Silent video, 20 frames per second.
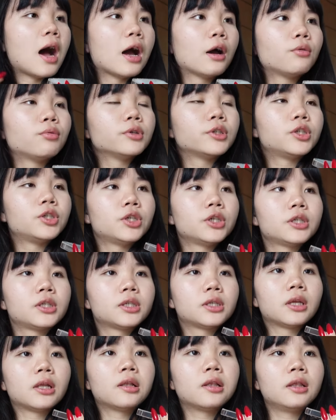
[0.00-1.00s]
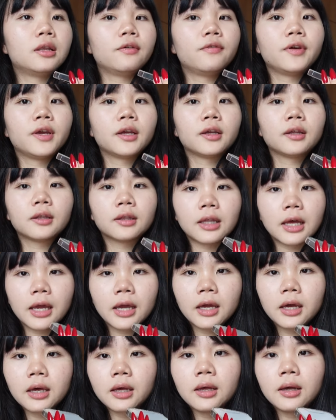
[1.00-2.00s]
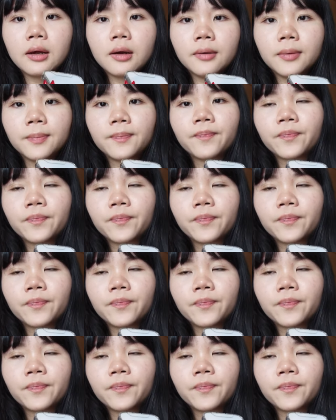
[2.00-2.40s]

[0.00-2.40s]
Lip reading: I was just living like a